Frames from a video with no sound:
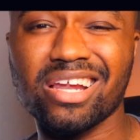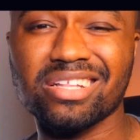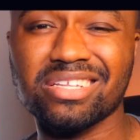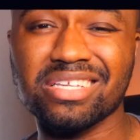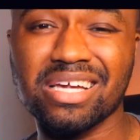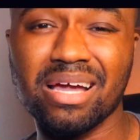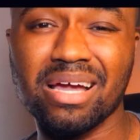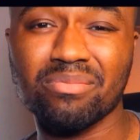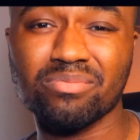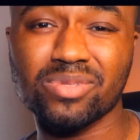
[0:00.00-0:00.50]
of the
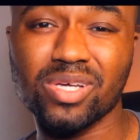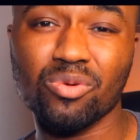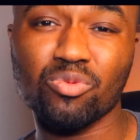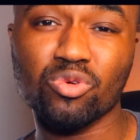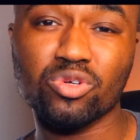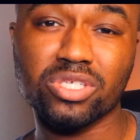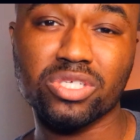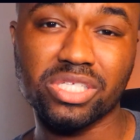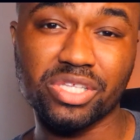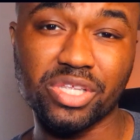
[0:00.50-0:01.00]
times I will
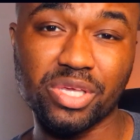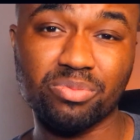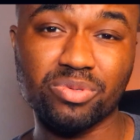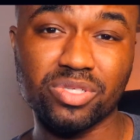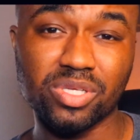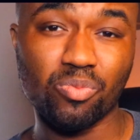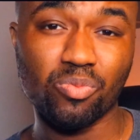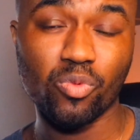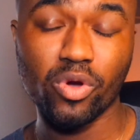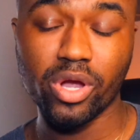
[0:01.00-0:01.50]
sleep
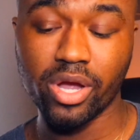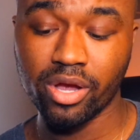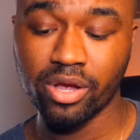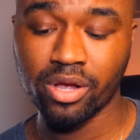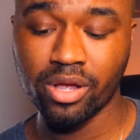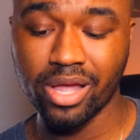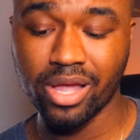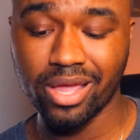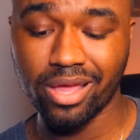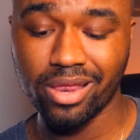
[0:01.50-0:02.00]

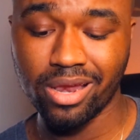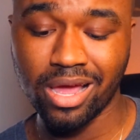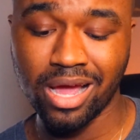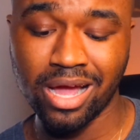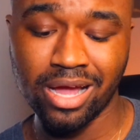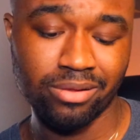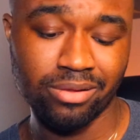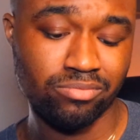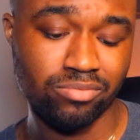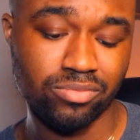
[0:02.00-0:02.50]
somewhere and
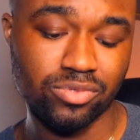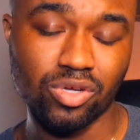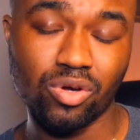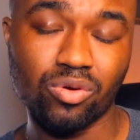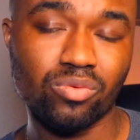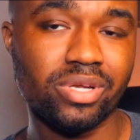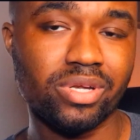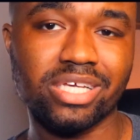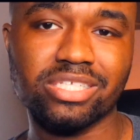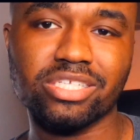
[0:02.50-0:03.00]
I
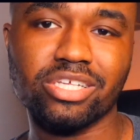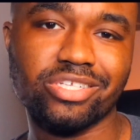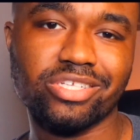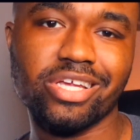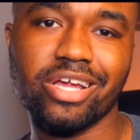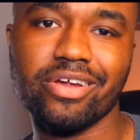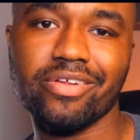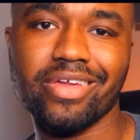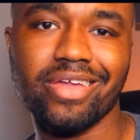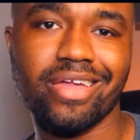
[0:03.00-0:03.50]
don't
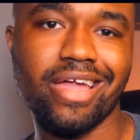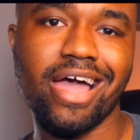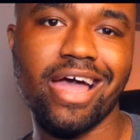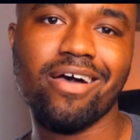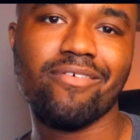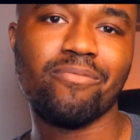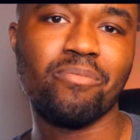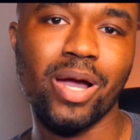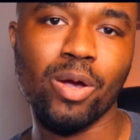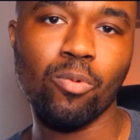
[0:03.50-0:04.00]
necessarily
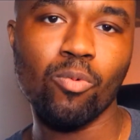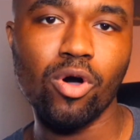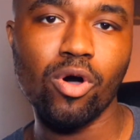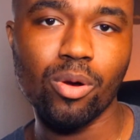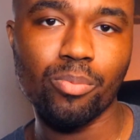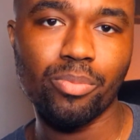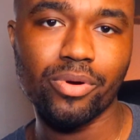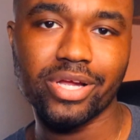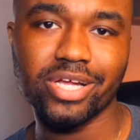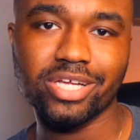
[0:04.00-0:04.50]
have my
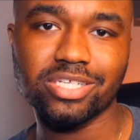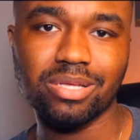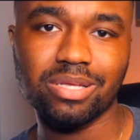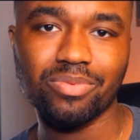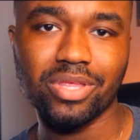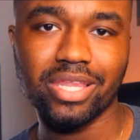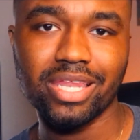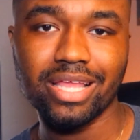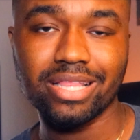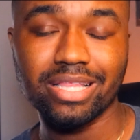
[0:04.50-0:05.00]
wall brick or
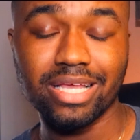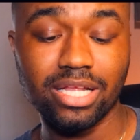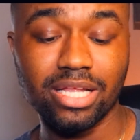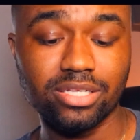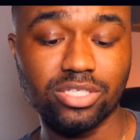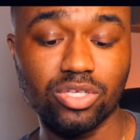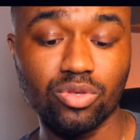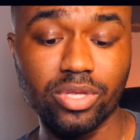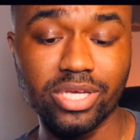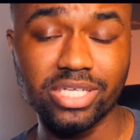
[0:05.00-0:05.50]
something like
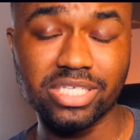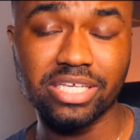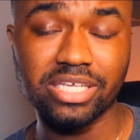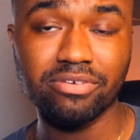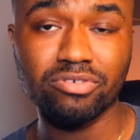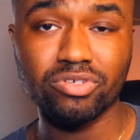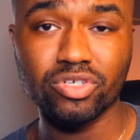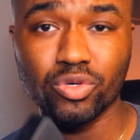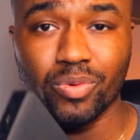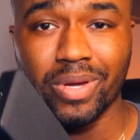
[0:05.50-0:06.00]
that. So this
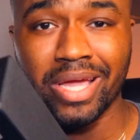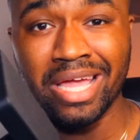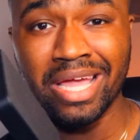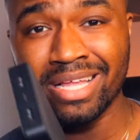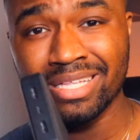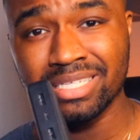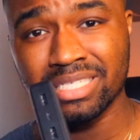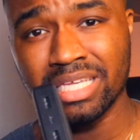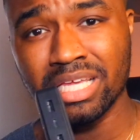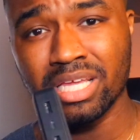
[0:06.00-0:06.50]
gives you
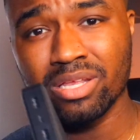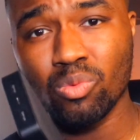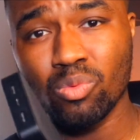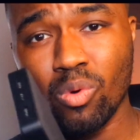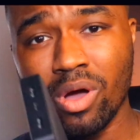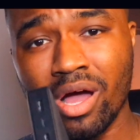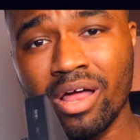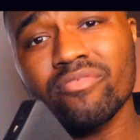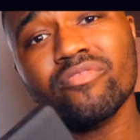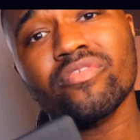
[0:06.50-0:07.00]

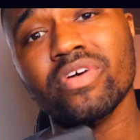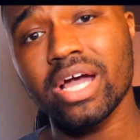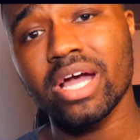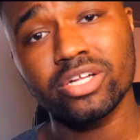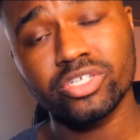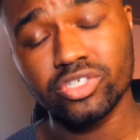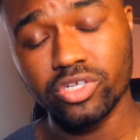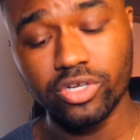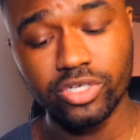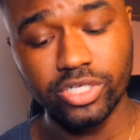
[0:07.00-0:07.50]
18-watt
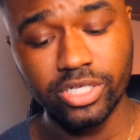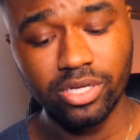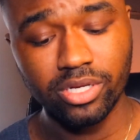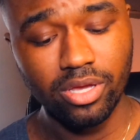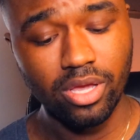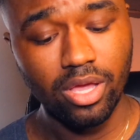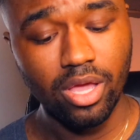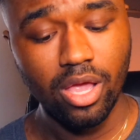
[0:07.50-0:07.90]
fast charging,